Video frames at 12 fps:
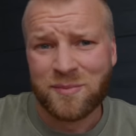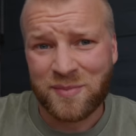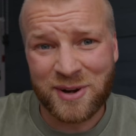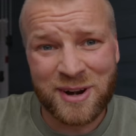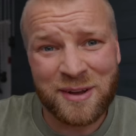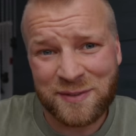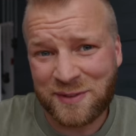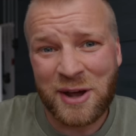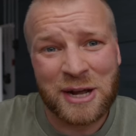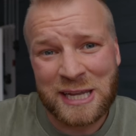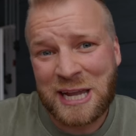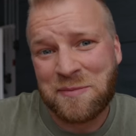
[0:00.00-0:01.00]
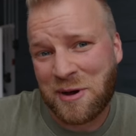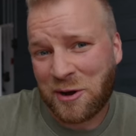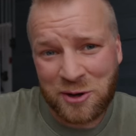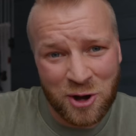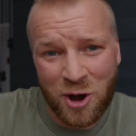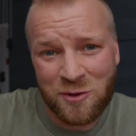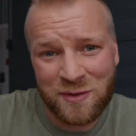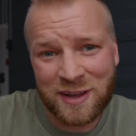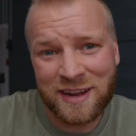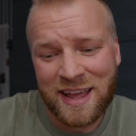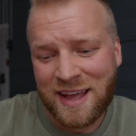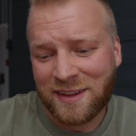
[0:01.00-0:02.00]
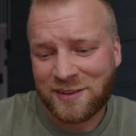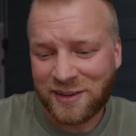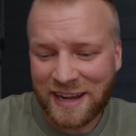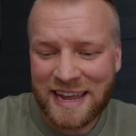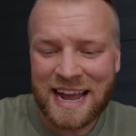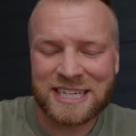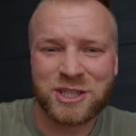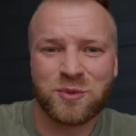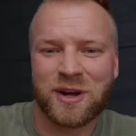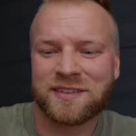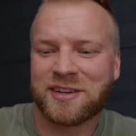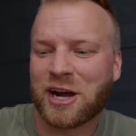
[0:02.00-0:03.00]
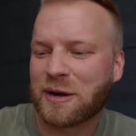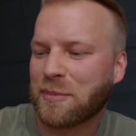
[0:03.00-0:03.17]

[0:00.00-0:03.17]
But enough talking about COVID. Today I actually want to talk